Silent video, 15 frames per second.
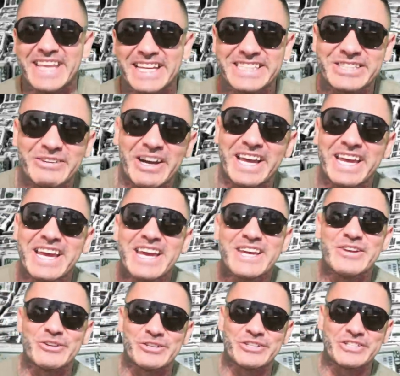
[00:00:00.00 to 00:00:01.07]
that's why
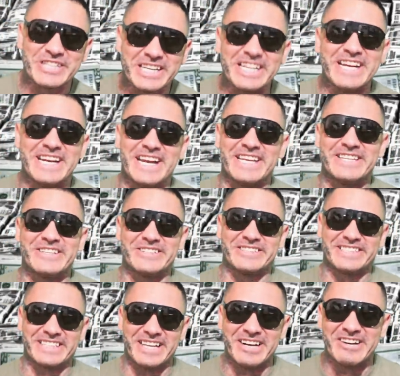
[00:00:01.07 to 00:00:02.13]
you're shitting on
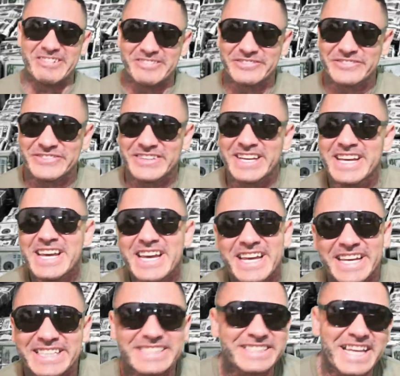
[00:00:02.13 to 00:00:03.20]
yourself.
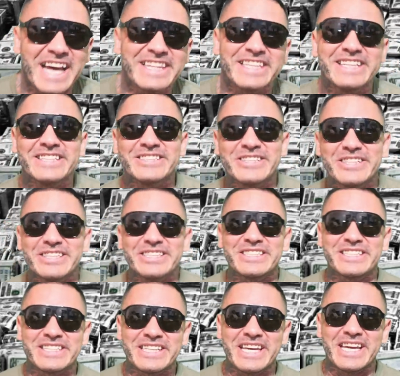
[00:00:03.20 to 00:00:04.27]
It's not that it's good
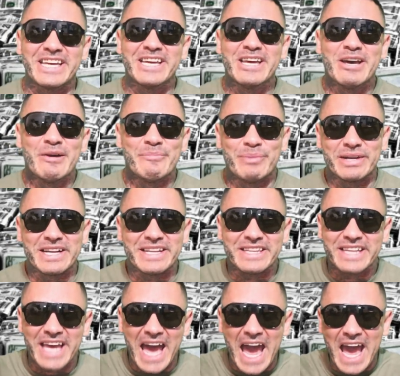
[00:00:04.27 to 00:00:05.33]
shit, but
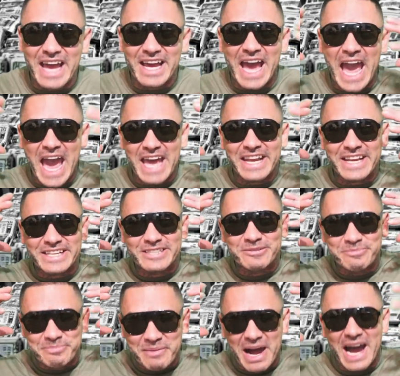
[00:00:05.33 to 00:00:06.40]
in the
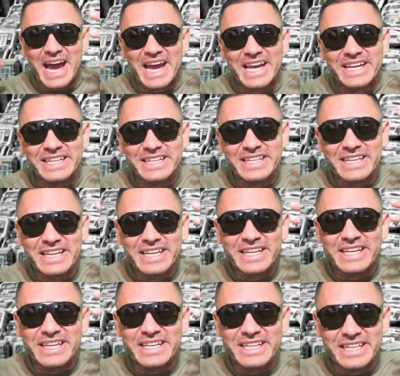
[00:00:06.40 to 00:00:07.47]
addict's mind,
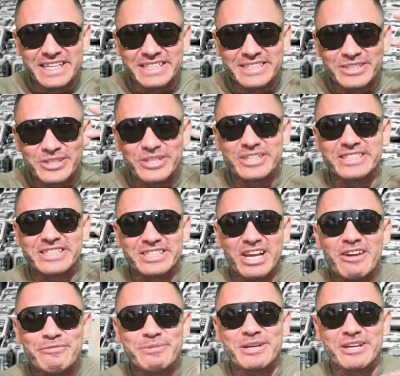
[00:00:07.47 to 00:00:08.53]
it's good
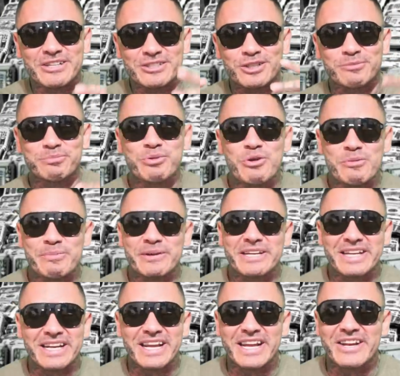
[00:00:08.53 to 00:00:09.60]
stuff because you're
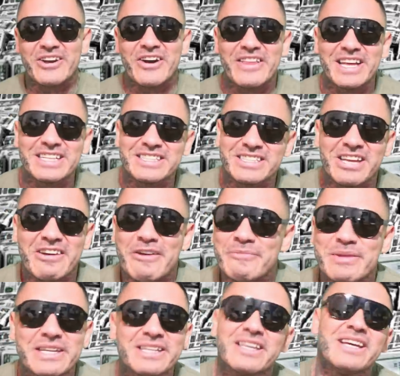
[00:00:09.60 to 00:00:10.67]
pooping and, and all that
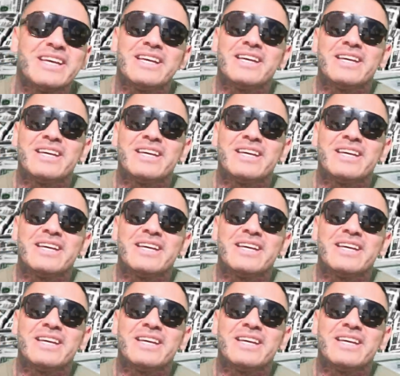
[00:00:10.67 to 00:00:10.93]
stuff. I mean,